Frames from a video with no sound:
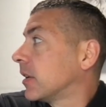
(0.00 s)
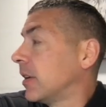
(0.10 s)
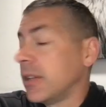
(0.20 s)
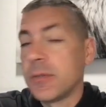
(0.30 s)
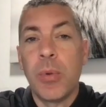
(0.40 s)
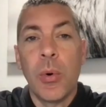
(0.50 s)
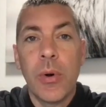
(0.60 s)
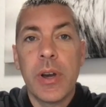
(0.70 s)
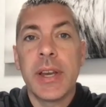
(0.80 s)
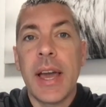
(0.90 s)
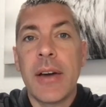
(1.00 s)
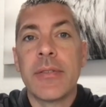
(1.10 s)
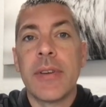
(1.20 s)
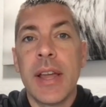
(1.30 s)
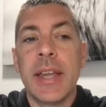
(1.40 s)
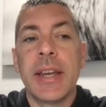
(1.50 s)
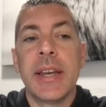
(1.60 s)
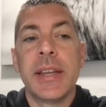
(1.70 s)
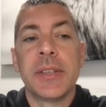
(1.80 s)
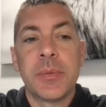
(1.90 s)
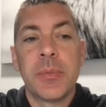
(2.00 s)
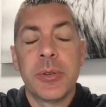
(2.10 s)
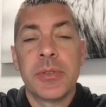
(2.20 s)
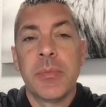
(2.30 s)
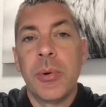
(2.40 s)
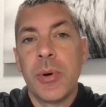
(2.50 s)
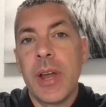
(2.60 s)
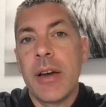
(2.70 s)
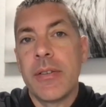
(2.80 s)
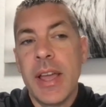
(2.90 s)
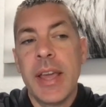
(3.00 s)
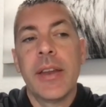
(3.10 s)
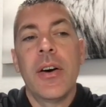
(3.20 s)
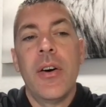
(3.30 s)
it is pouring down rain, and it is supposed to pour down rain